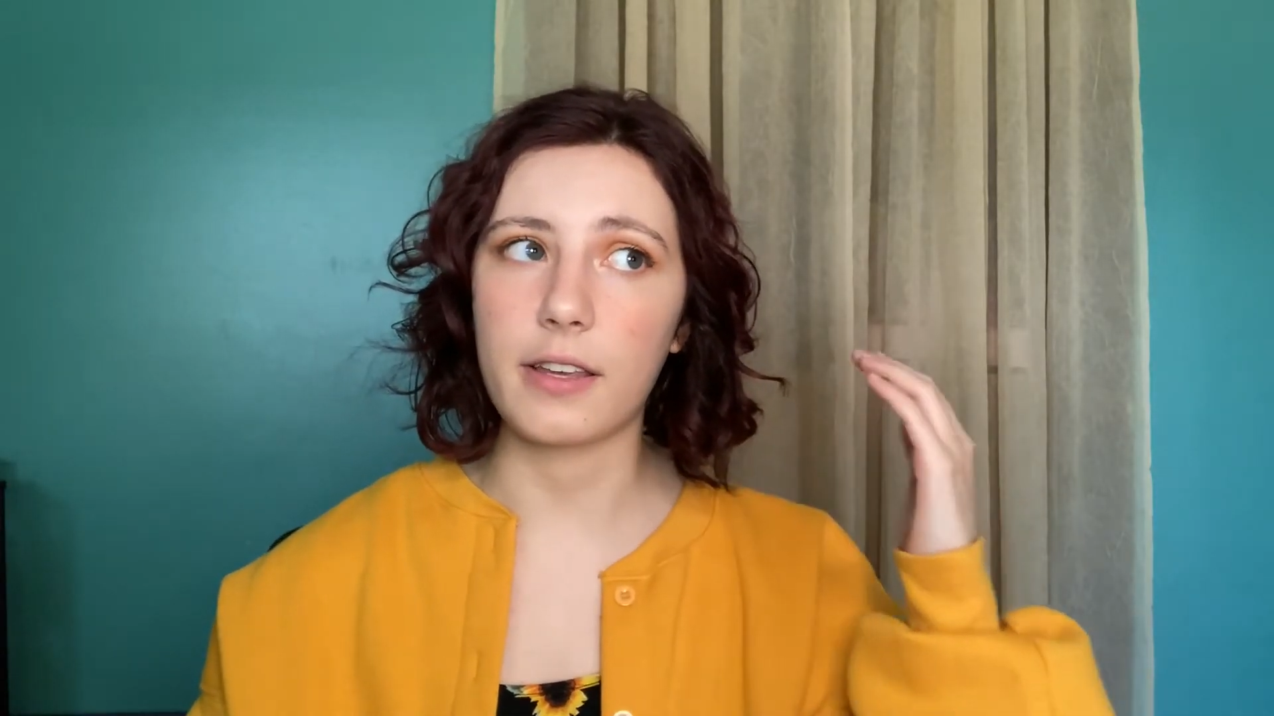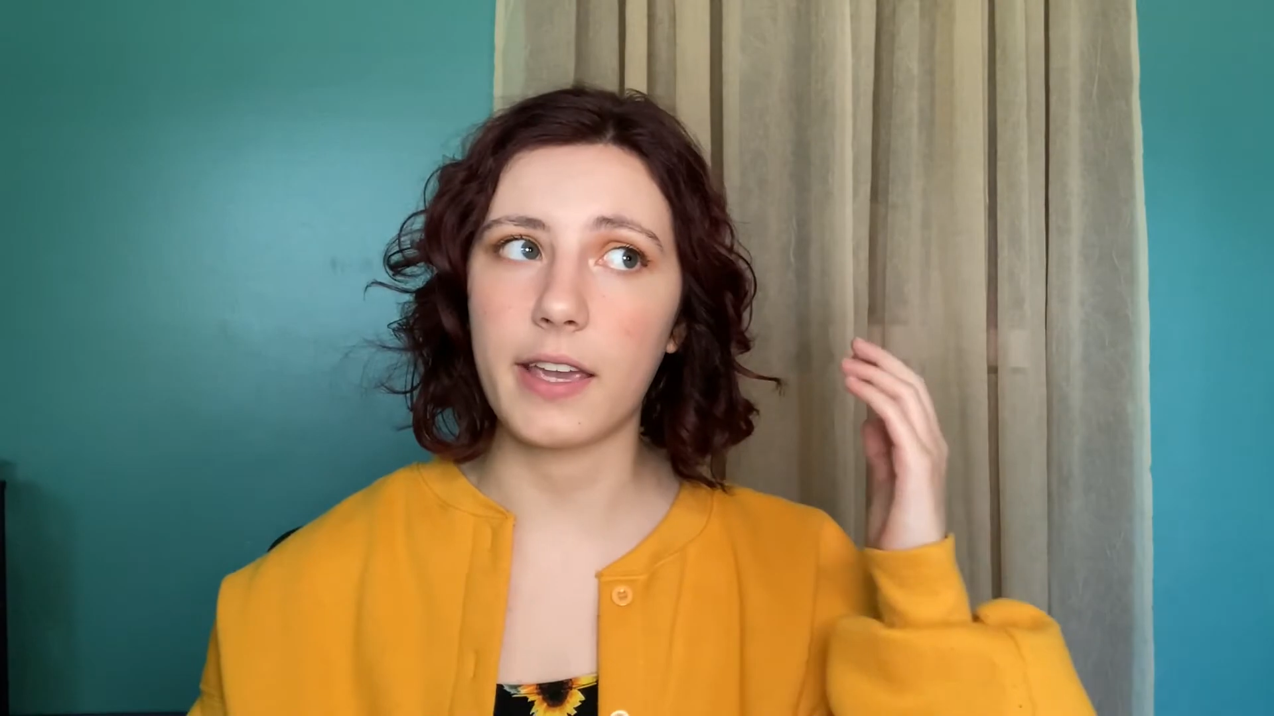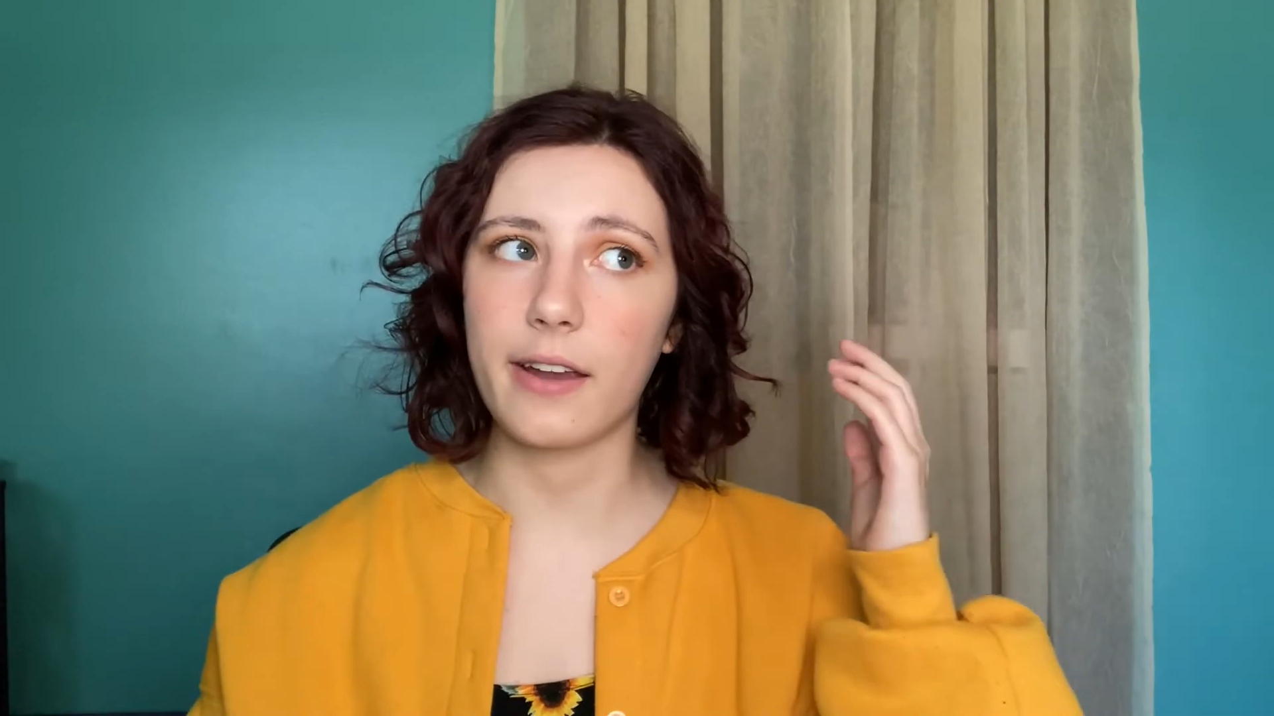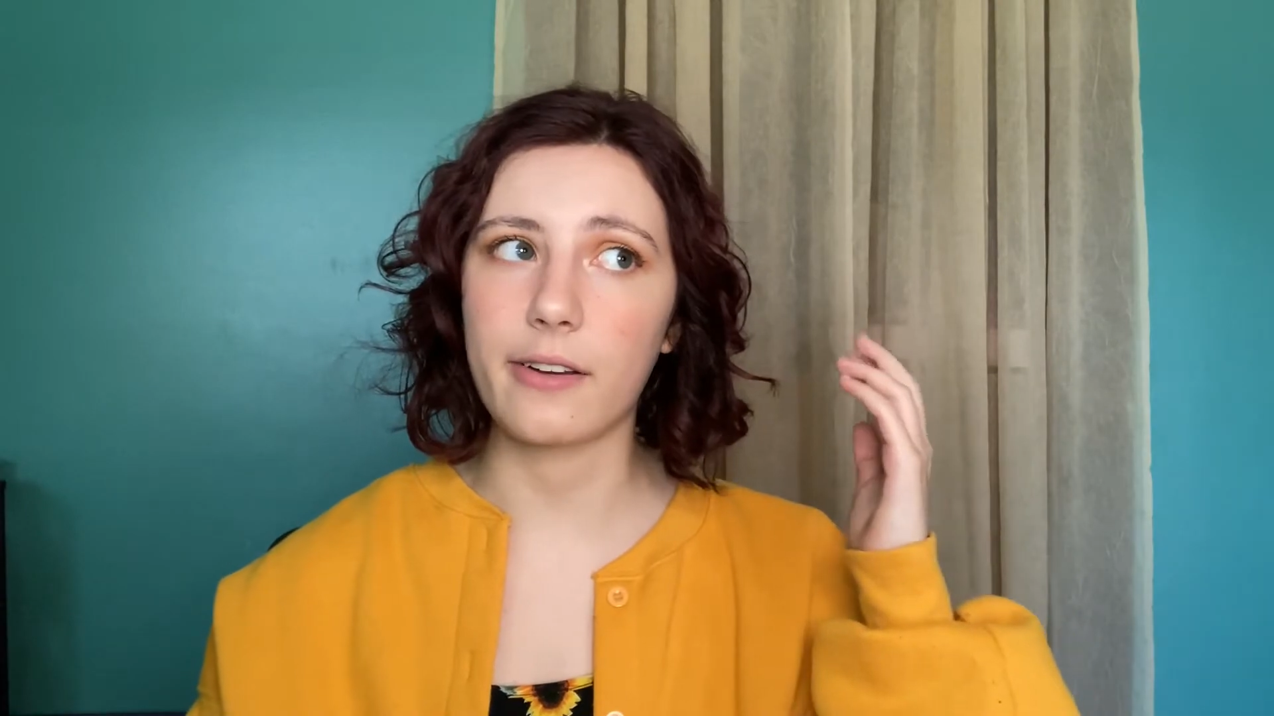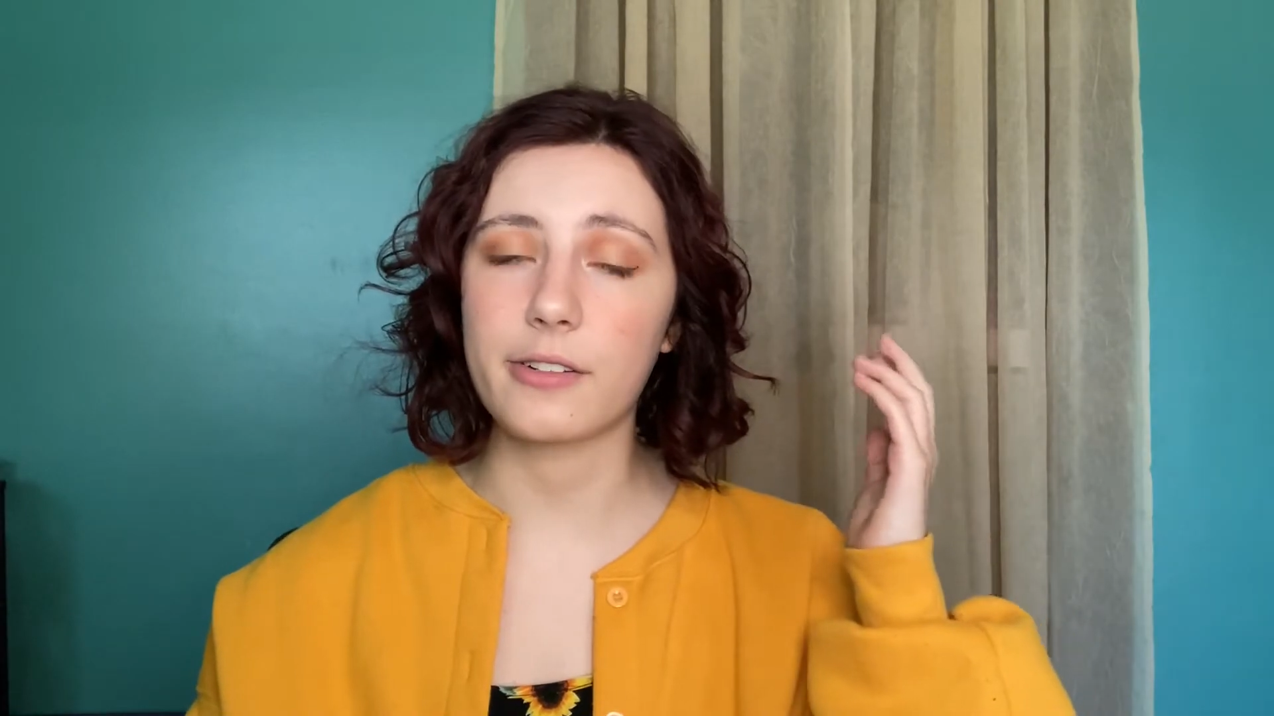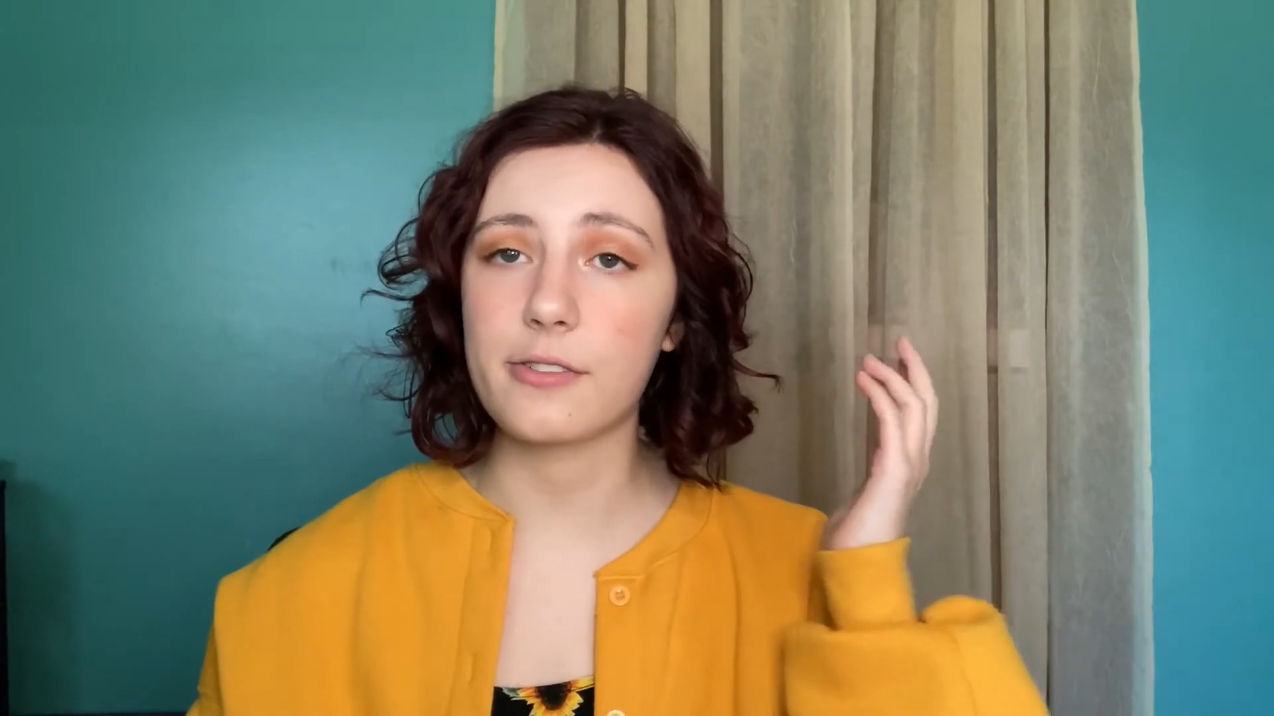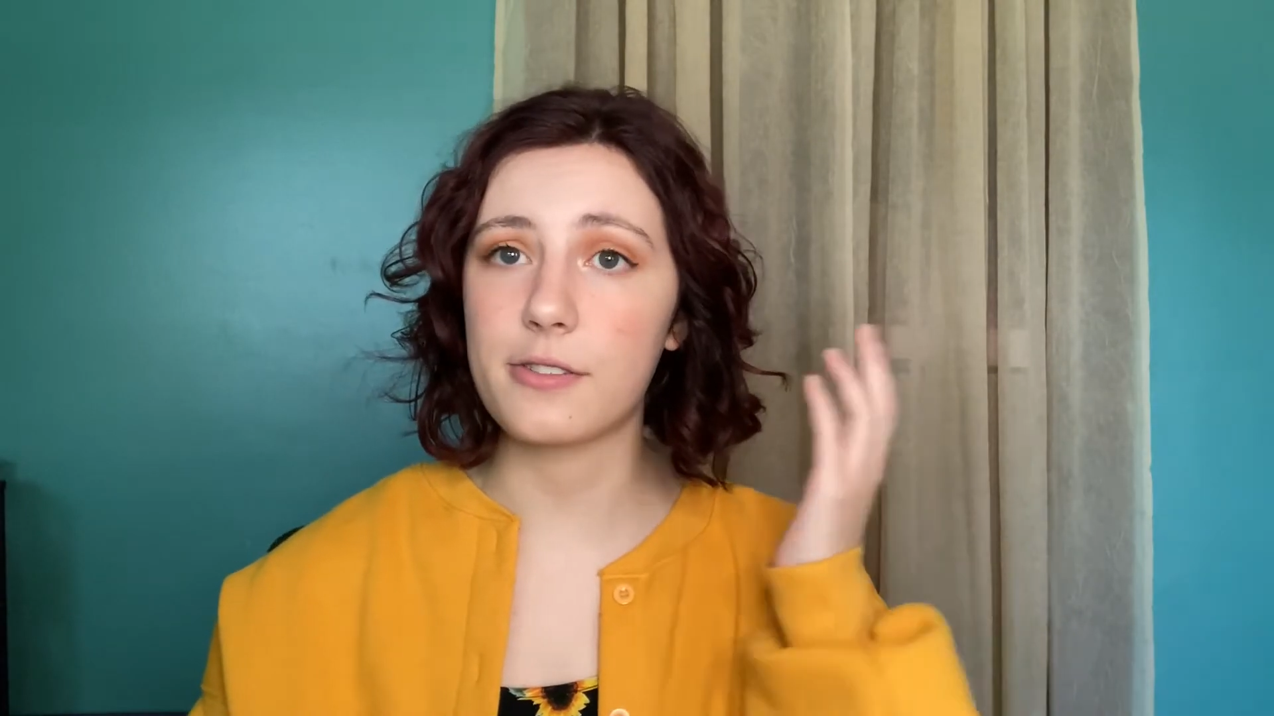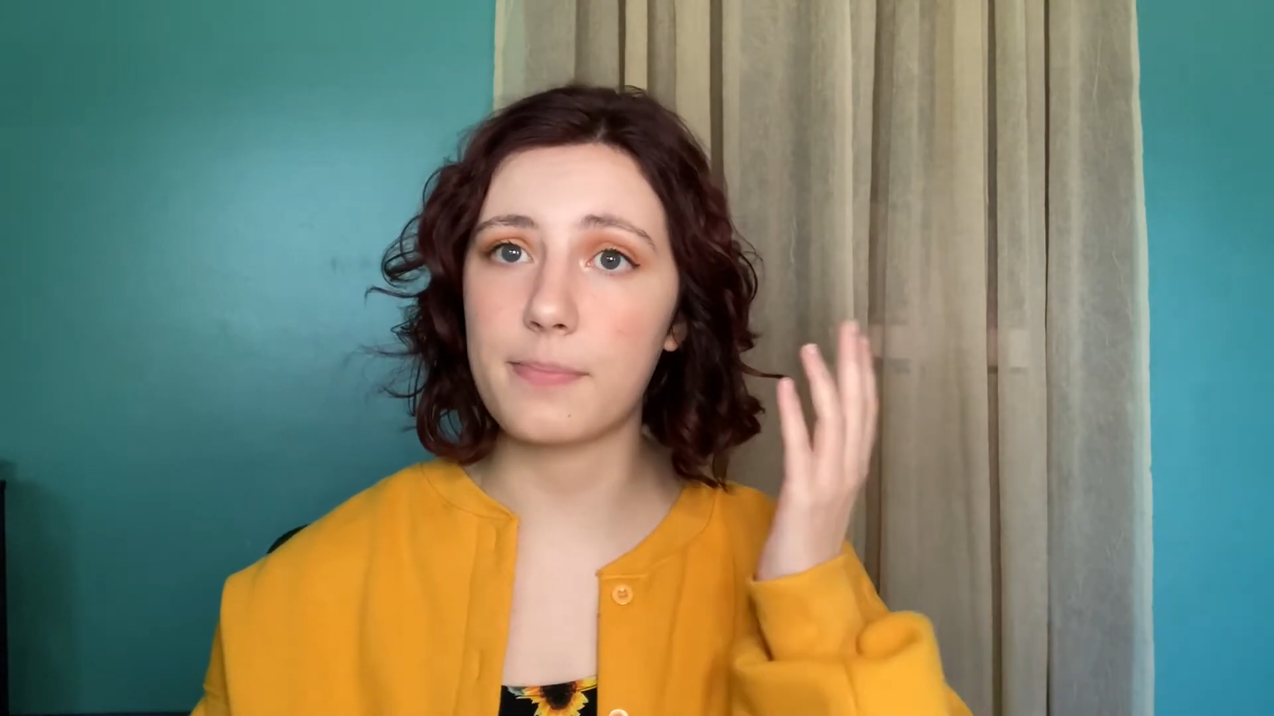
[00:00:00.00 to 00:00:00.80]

a character's